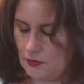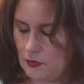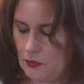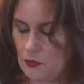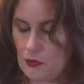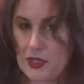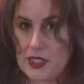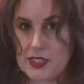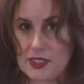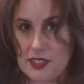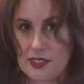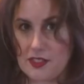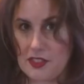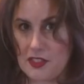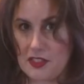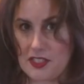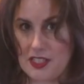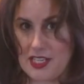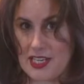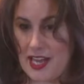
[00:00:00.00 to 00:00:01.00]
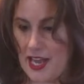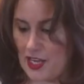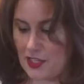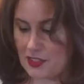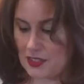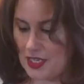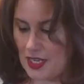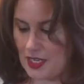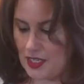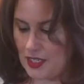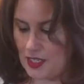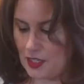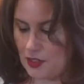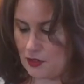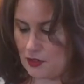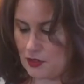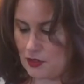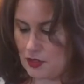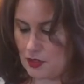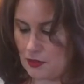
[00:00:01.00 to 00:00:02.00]
What's considered a dash? I don't know.
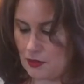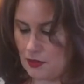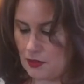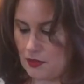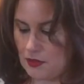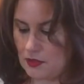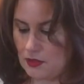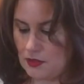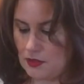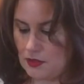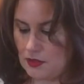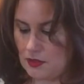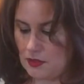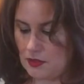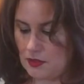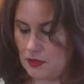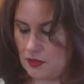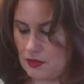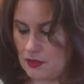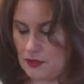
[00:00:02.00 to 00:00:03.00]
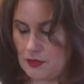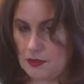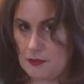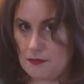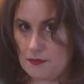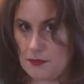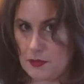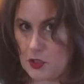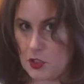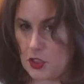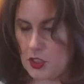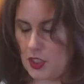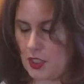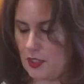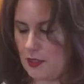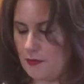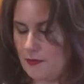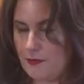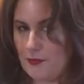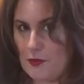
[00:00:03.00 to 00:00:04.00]
So
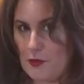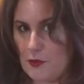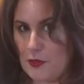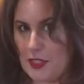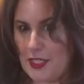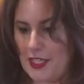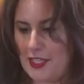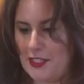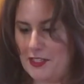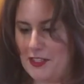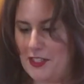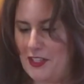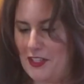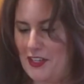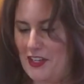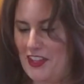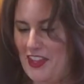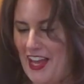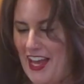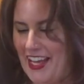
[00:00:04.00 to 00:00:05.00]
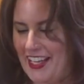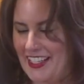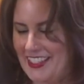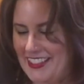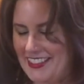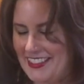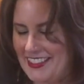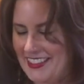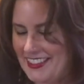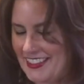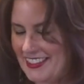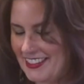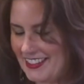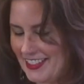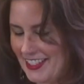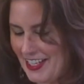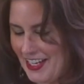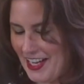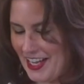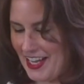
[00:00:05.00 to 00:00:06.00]
sure, we'll consider that
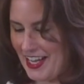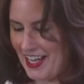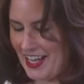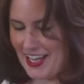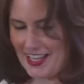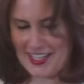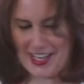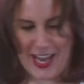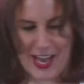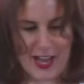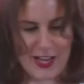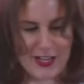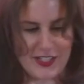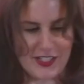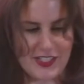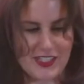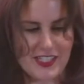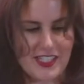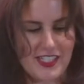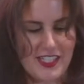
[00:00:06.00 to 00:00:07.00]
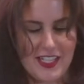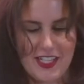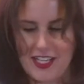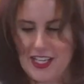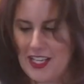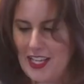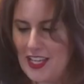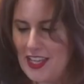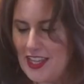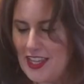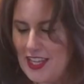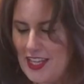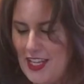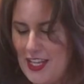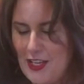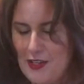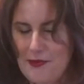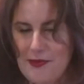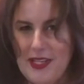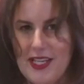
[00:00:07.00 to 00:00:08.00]
a dash. And
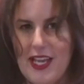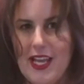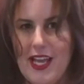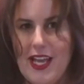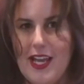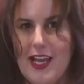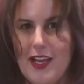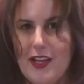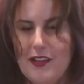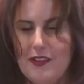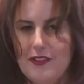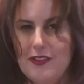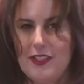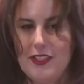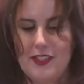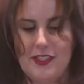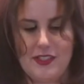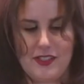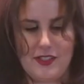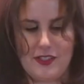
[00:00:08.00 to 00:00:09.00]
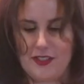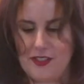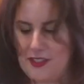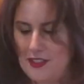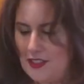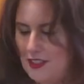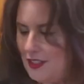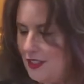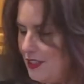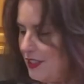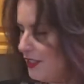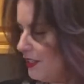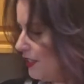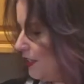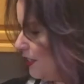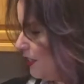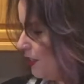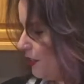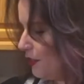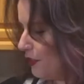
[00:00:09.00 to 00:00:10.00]
then we have,
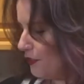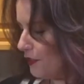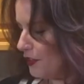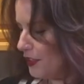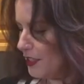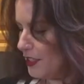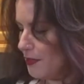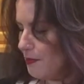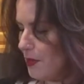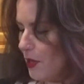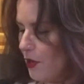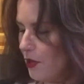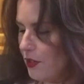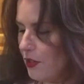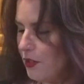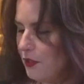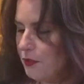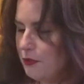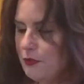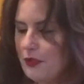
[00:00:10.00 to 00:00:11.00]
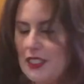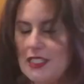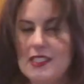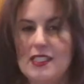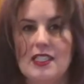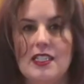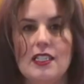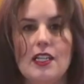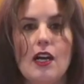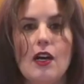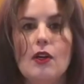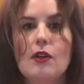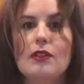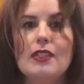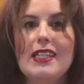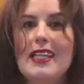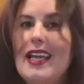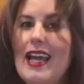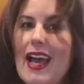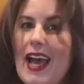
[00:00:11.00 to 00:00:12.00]
for some unknown reason,
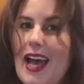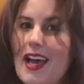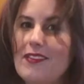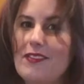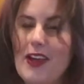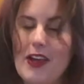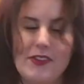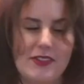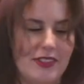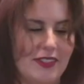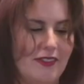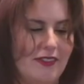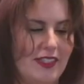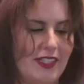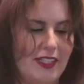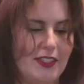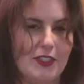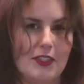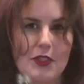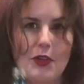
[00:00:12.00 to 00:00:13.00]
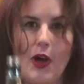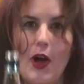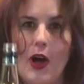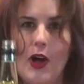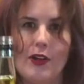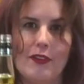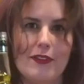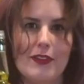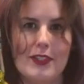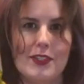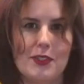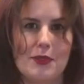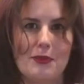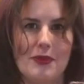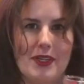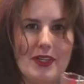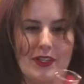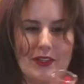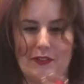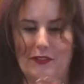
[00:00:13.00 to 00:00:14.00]
only a 1/2 ounce of this. So all of this
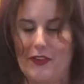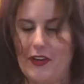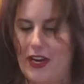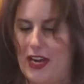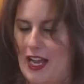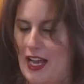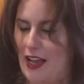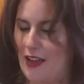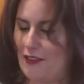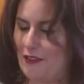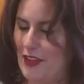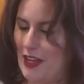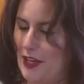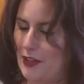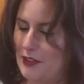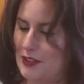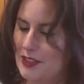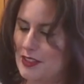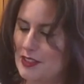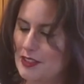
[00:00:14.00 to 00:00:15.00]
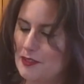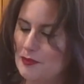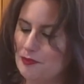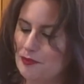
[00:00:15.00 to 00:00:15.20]
work for a 1/2 ounce.